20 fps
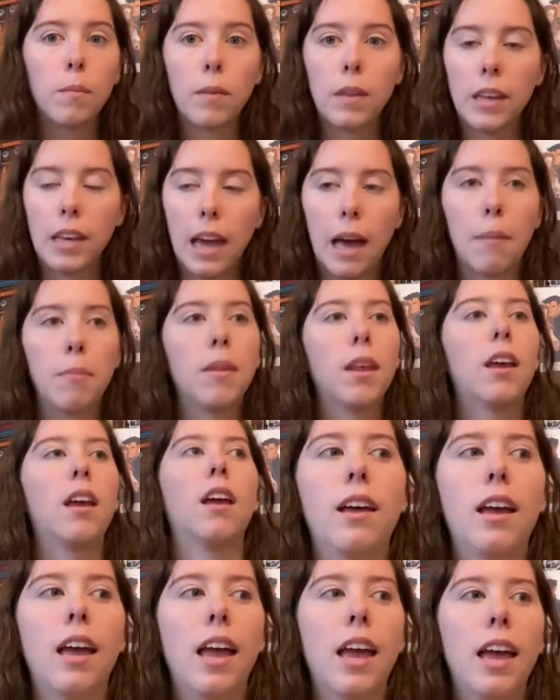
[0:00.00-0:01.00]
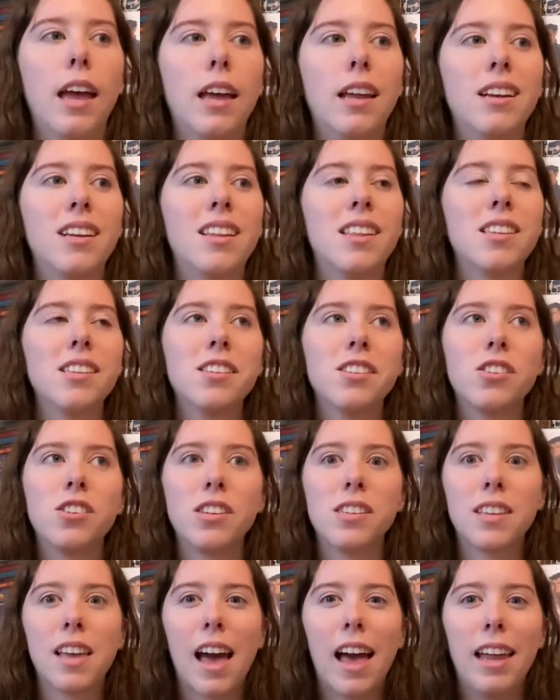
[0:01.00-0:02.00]
Yeah. And this is
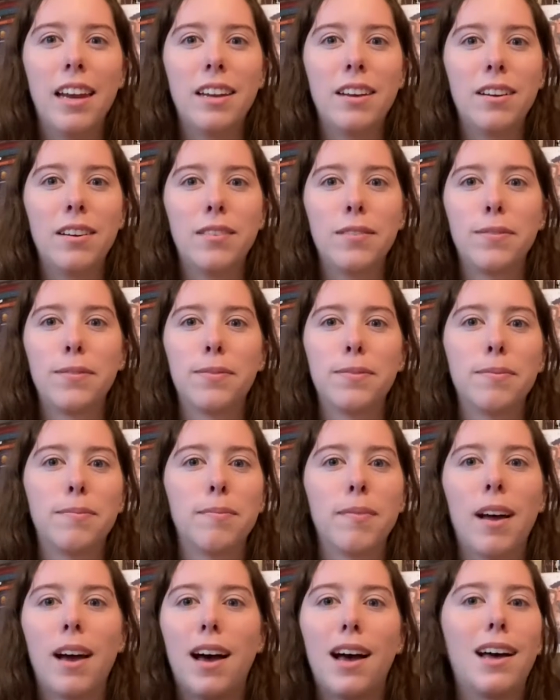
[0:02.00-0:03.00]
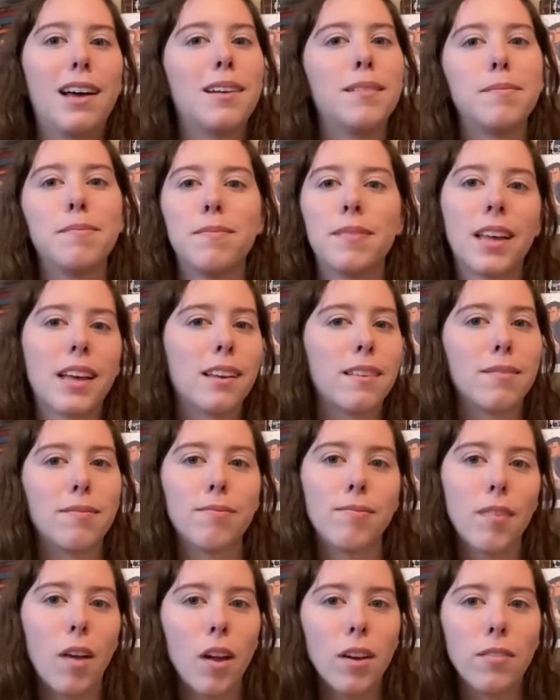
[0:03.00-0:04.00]
just kind of
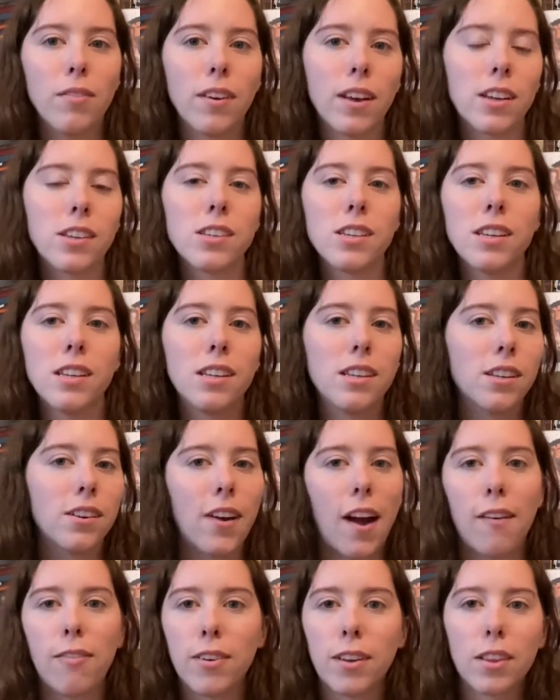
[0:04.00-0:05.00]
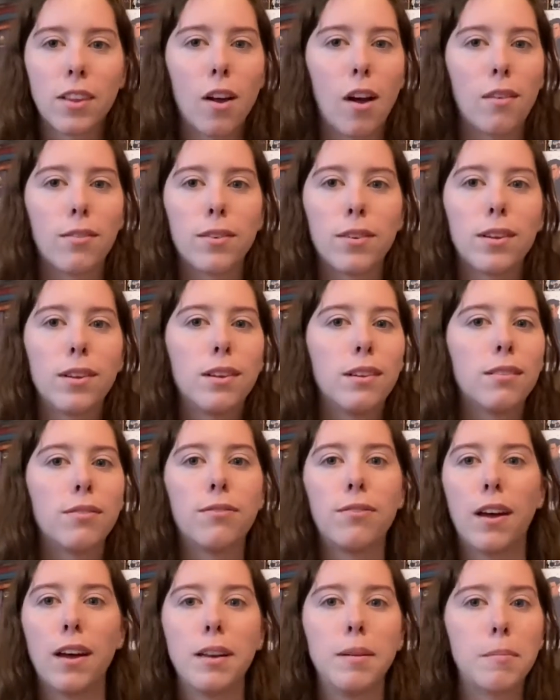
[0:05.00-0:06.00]
nonfiction, graphic novel,
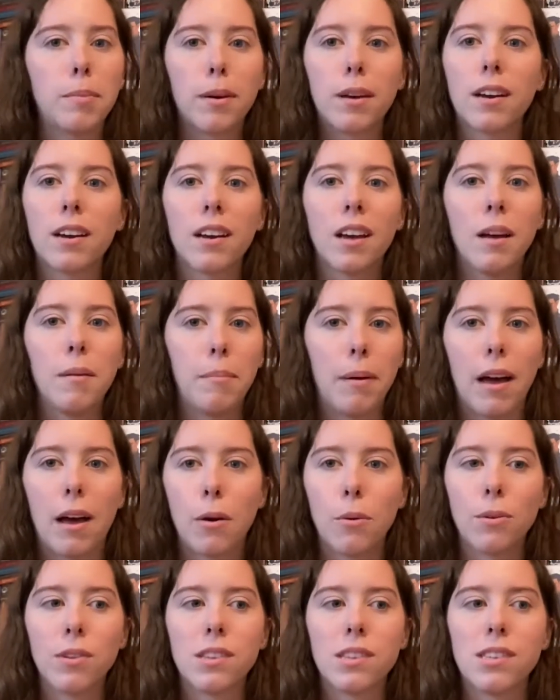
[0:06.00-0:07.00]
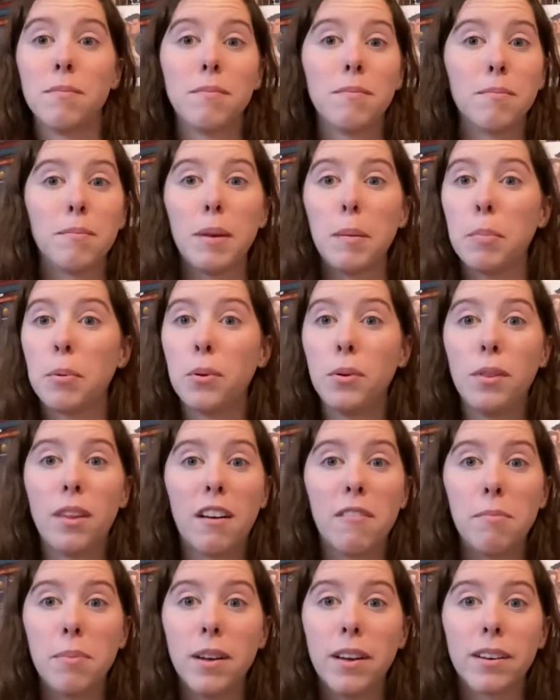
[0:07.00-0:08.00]
fun book about people who
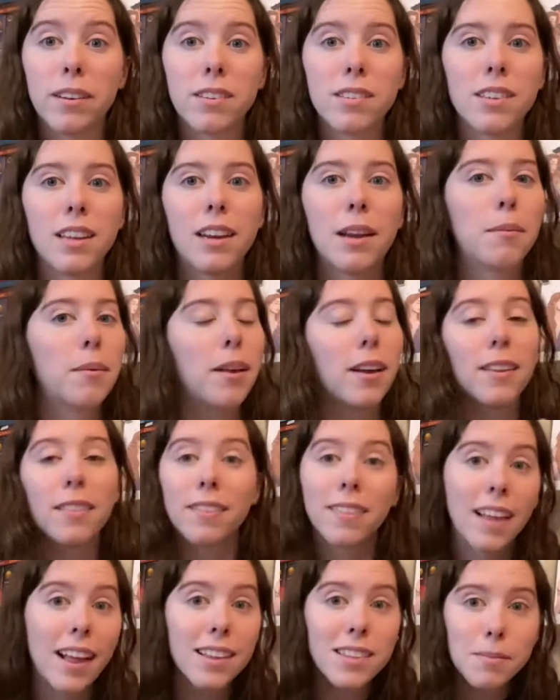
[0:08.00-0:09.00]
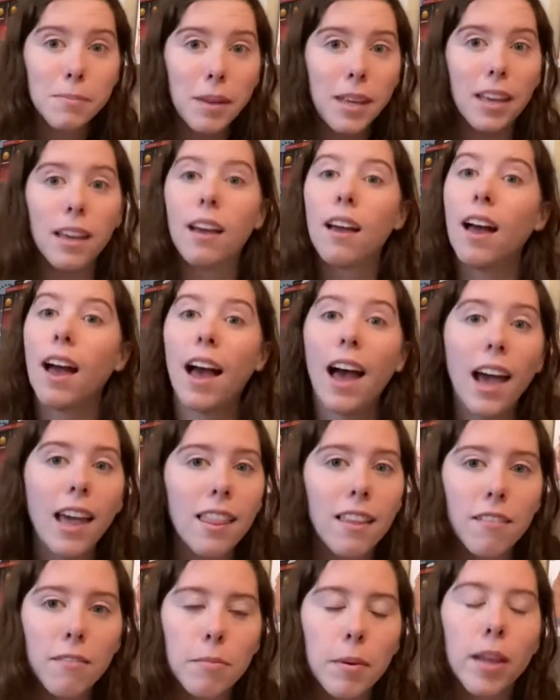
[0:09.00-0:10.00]
love books. And I'm like, that's me. I
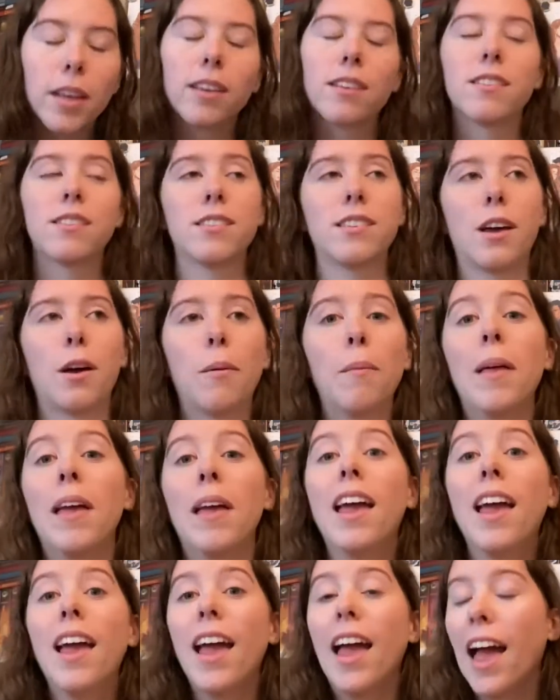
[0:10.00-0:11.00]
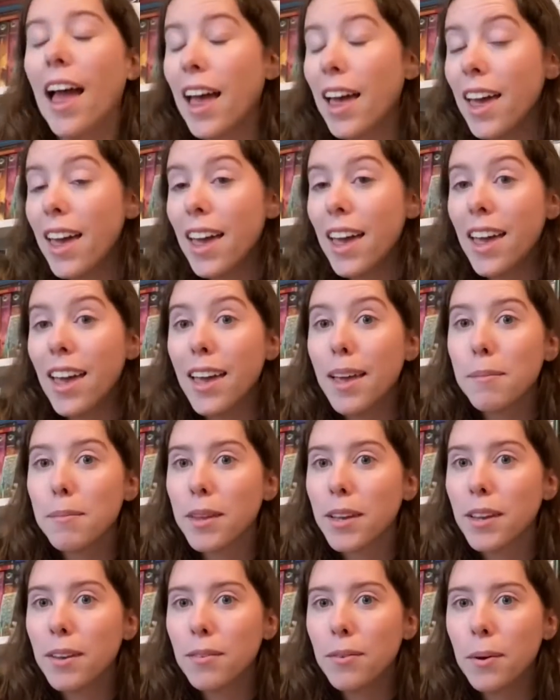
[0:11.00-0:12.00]
love books. So I am
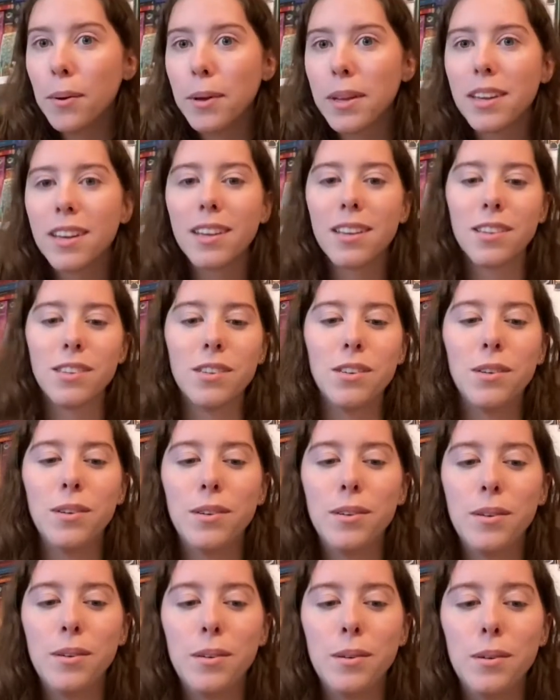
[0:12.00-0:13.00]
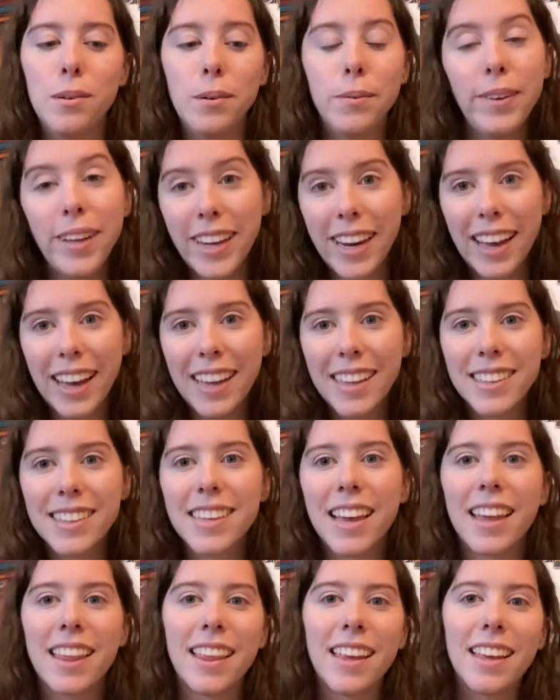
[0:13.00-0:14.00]
looking forward to reading it.
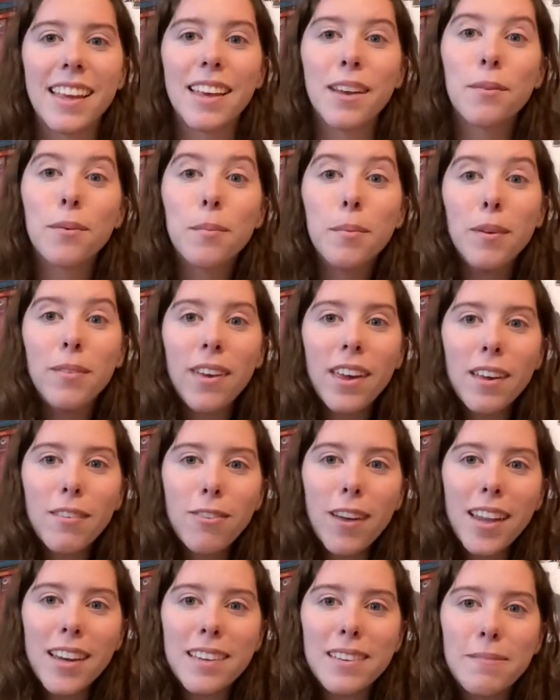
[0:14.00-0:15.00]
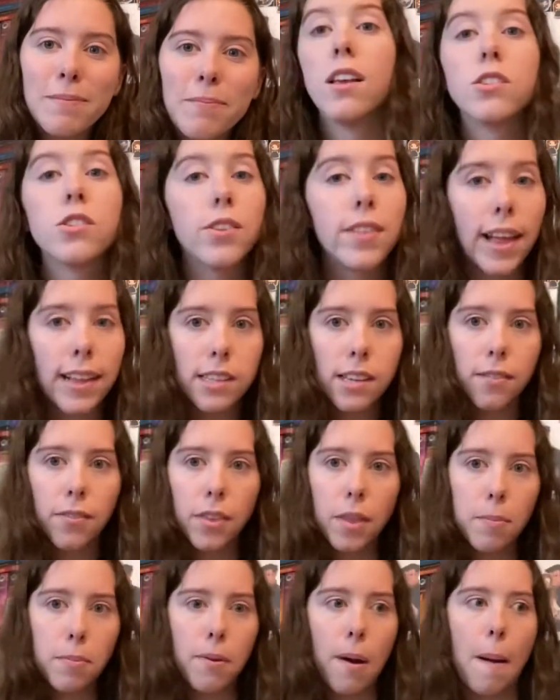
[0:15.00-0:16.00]
I think it will be very fun. So that's it for
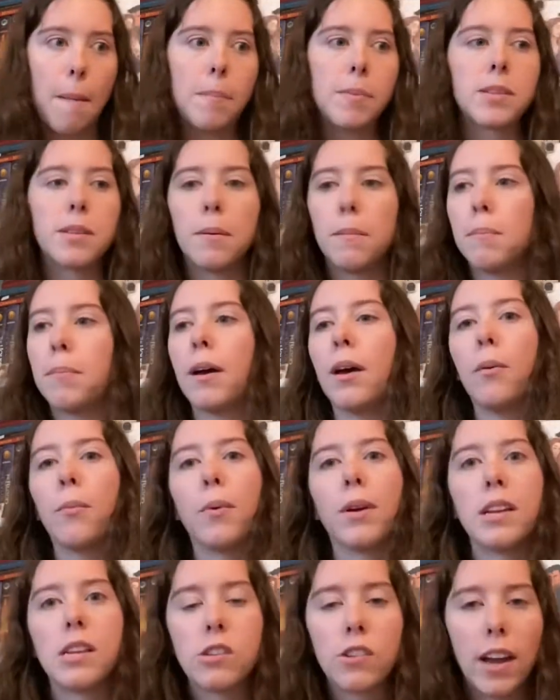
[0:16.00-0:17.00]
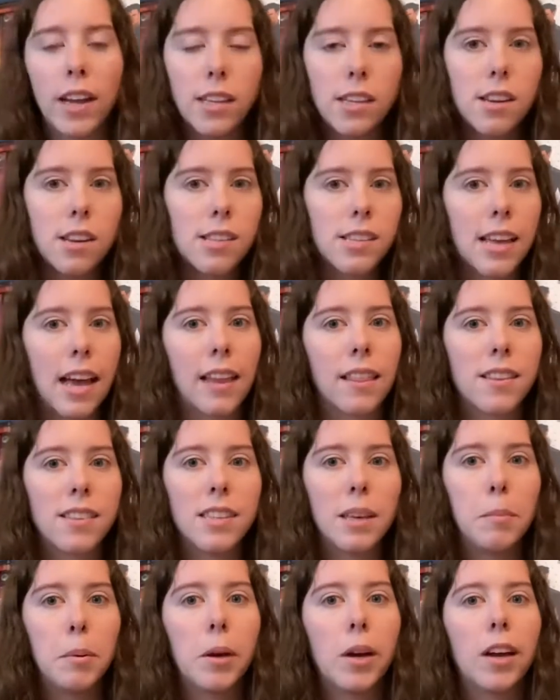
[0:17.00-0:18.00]
the prompts, but when trying to decide this
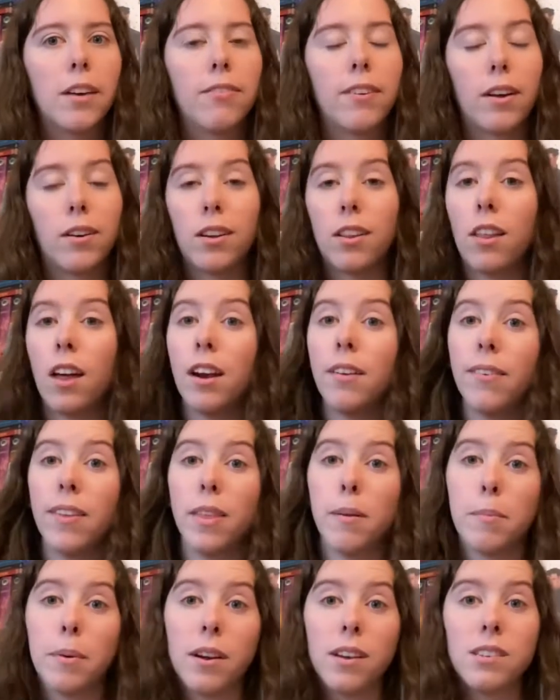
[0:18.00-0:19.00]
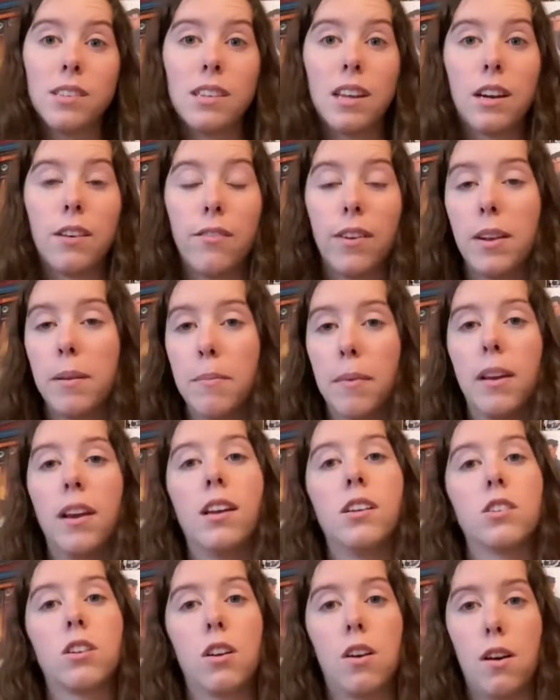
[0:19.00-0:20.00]
TBR, I found a lot of other books that are written by
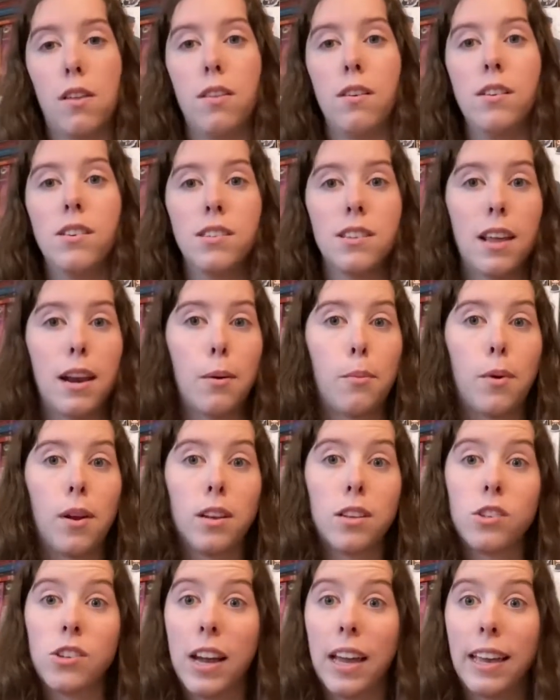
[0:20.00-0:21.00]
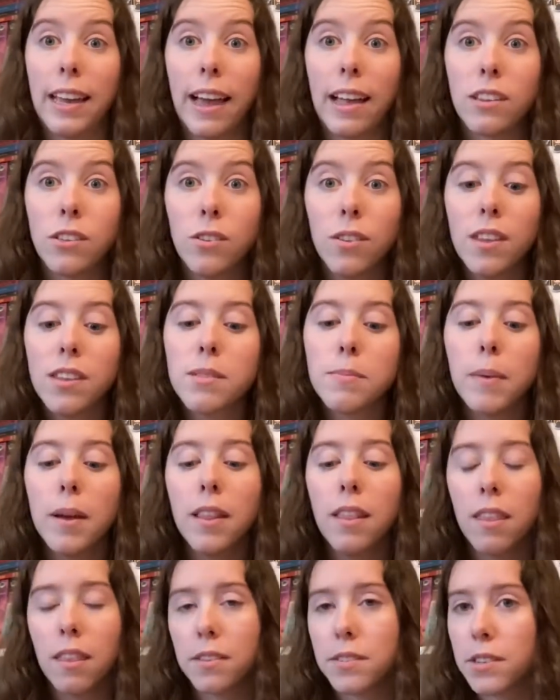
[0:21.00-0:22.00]
Asian authors that I want to try and get to this
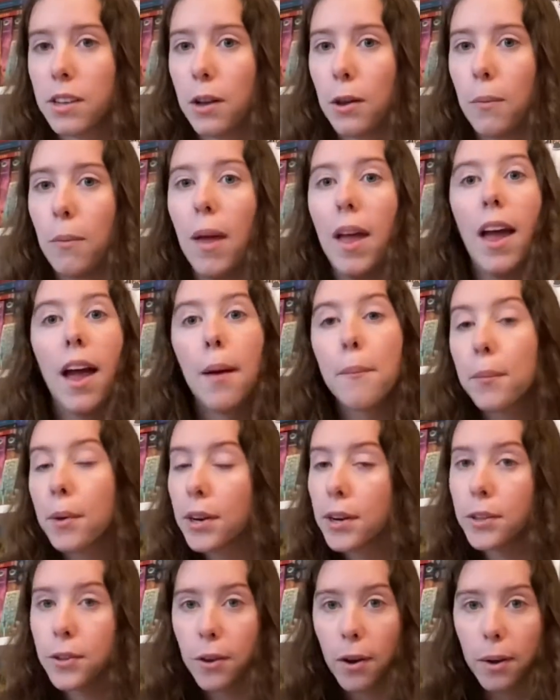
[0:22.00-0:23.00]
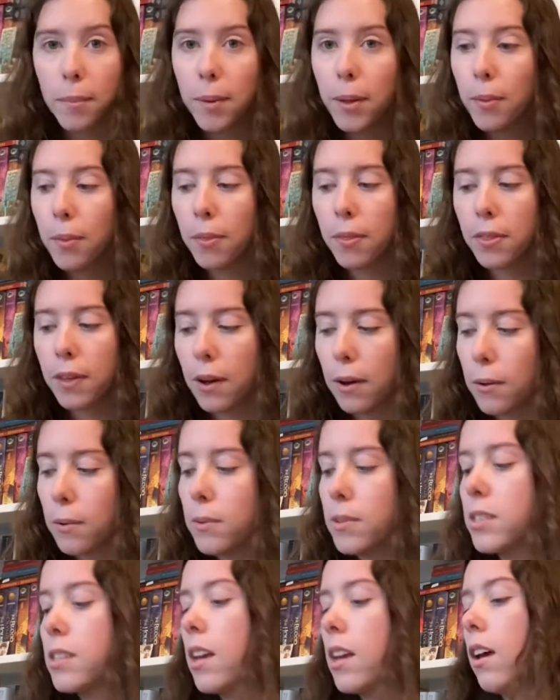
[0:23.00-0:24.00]
month, so I'm going to talk about
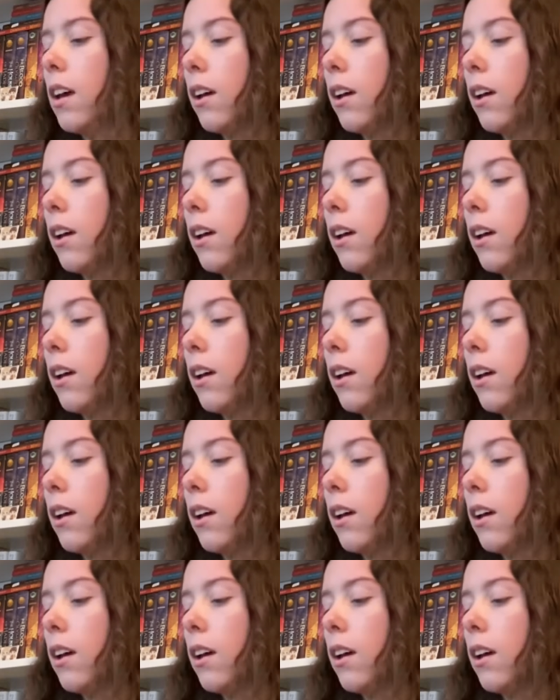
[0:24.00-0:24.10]
those.